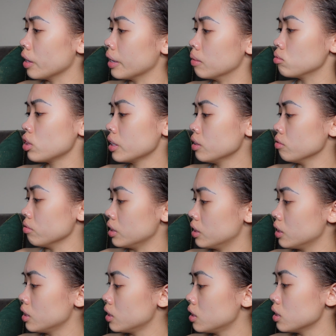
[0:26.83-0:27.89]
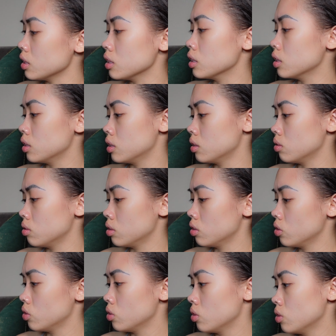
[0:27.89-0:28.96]
I'm trying to read this.
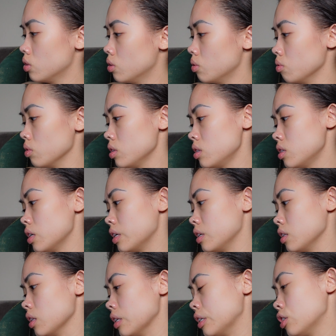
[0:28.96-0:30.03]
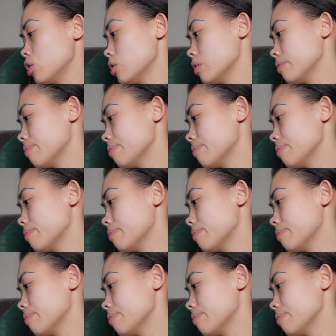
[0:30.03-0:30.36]
Where's the English?